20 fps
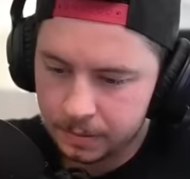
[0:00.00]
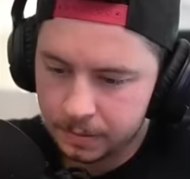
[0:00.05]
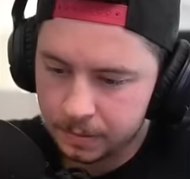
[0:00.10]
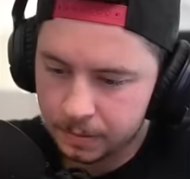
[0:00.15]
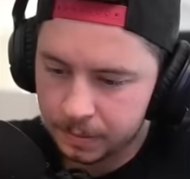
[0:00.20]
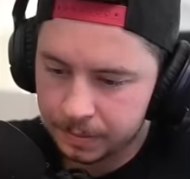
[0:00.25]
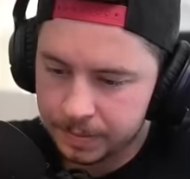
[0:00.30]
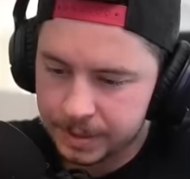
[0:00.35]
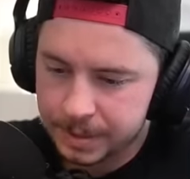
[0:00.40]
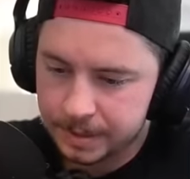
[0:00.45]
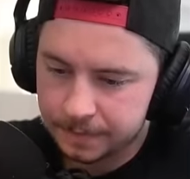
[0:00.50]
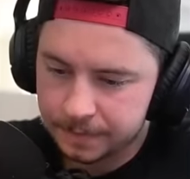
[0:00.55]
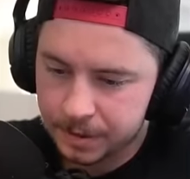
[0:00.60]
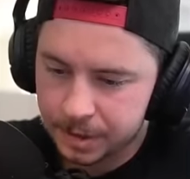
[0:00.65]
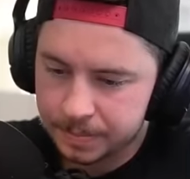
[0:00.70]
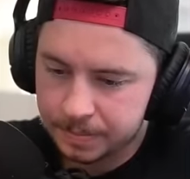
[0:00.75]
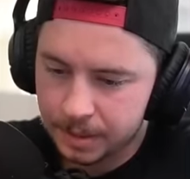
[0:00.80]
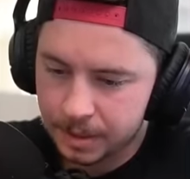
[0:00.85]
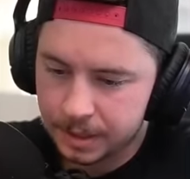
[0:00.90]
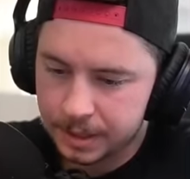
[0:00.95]
We missed the
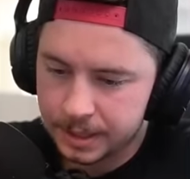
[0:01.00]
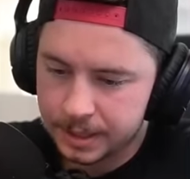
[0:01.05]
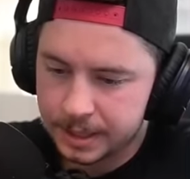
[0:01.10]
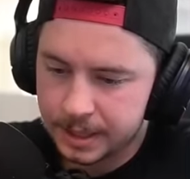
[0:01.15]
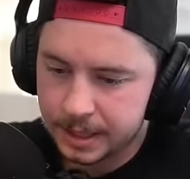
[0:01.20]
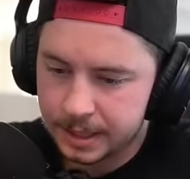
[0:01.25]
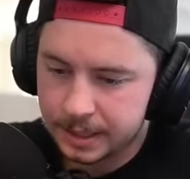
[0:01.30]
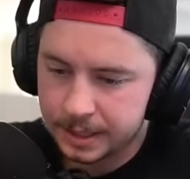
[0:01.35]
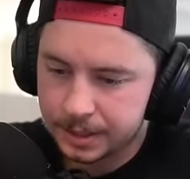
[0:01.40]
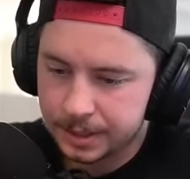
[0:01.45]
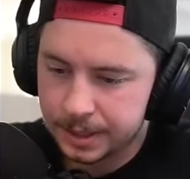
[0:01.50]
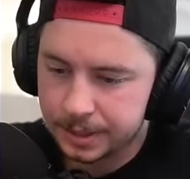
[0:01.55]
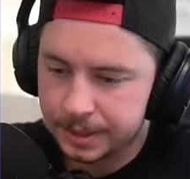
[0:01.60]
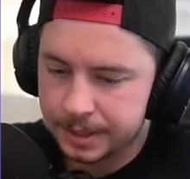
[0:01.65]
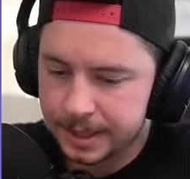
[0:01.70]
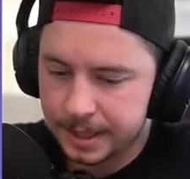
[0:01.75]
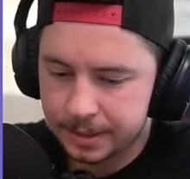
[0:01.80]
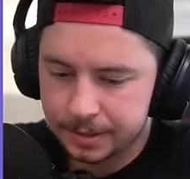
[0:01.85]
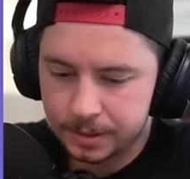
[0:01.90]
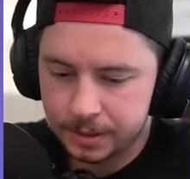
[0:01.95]
first part of the attack. He took out the
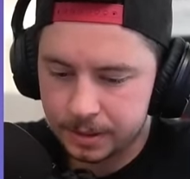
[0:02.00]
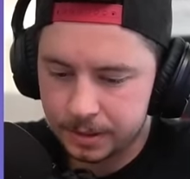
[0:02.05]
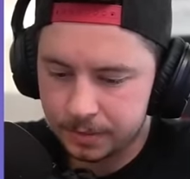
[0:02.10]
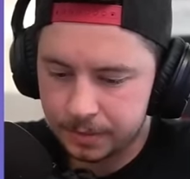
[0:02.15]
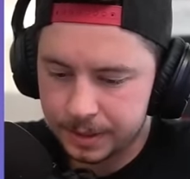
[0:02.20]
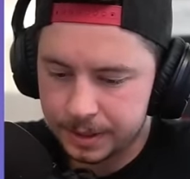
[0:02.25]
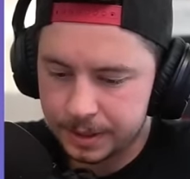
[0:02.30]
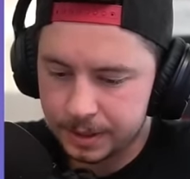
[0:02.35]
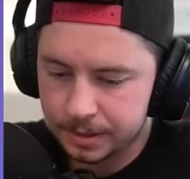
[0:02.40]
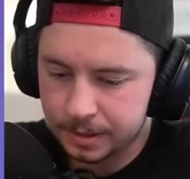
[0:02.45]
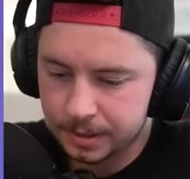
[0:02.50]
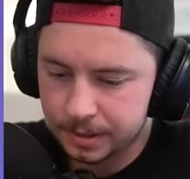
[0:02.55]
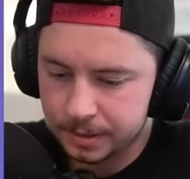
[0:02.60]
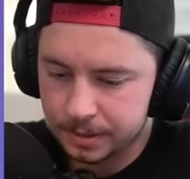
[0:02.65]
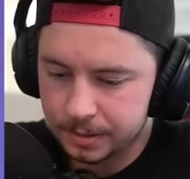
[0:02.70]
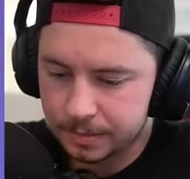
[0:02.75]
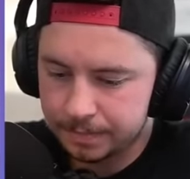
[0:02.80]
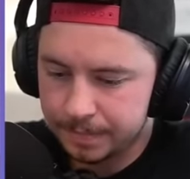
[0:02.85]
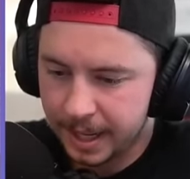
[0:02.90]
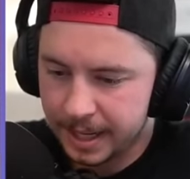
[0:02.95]
Town Hall with
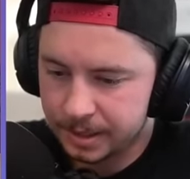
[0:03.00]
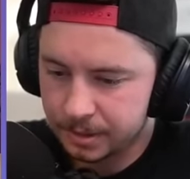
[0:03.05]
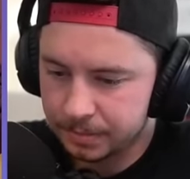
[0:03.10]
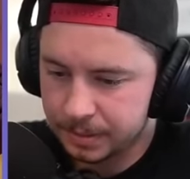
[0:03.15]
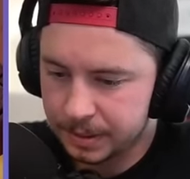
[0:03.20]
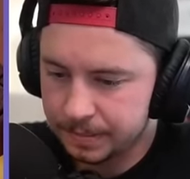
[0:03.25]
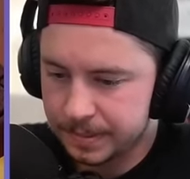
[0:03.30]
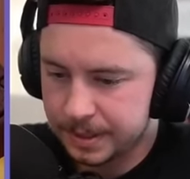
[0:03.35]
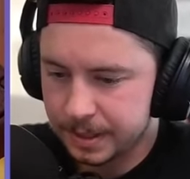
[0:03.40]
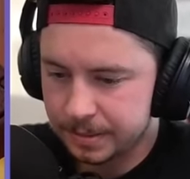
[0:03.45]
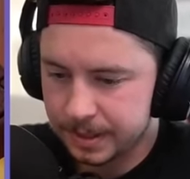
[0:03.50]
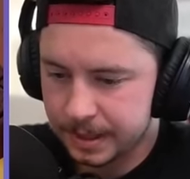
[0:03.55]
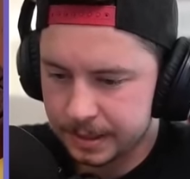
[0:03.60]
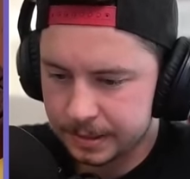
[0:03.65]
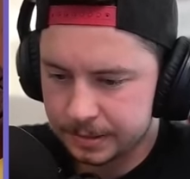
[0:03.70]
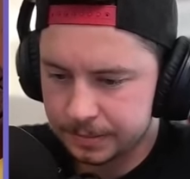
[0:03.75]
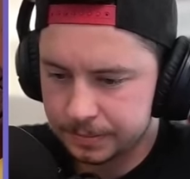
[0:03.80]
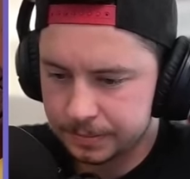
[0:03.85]
the Battle Blimp somehow.